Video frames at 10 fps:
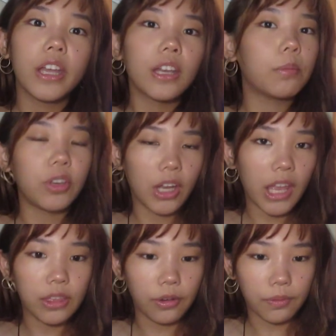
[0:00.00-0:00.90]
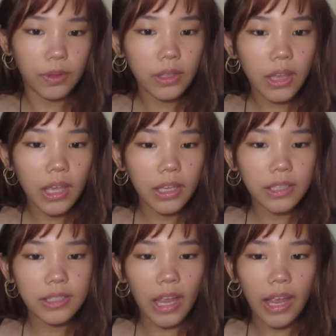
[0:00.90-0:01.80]
communicate their
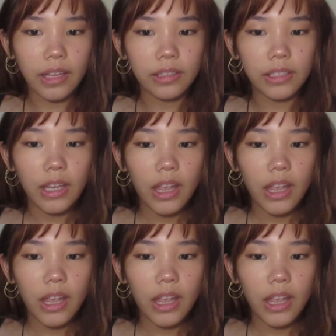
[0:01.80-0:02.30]
feelings and